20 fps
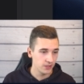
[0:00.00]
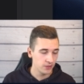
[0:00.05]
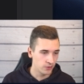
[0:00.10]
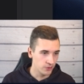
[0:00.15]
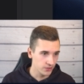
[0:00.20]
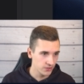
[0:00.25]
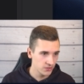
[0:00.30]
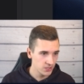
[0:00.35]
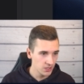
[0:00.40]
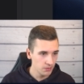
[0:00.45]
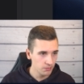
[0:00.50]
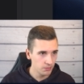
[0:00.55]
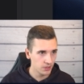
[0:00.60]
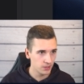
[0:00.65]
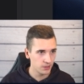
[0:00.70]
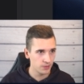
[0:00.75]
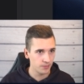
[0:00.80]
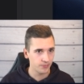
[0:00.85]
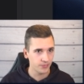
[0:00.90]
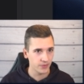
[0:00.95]
your
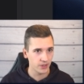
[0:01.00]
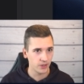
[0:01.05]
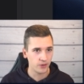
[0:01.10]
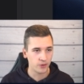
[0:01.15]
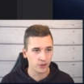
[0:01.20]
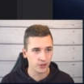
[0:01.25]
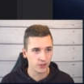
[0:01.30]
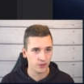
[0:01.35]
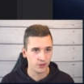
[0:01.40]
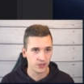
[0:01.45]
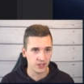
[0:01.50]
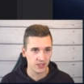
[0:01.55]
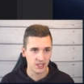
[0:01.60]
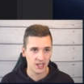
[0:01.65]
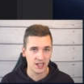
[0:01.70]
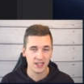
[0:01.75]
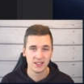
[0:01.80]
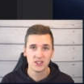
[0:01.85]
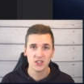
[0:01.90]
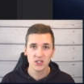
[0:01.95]
symbol or your
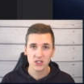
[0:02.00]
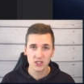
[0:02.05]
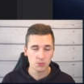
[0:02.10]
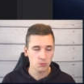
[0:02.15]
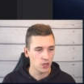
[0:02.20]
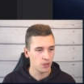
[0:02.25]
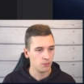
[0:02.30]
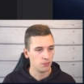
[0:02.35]
design system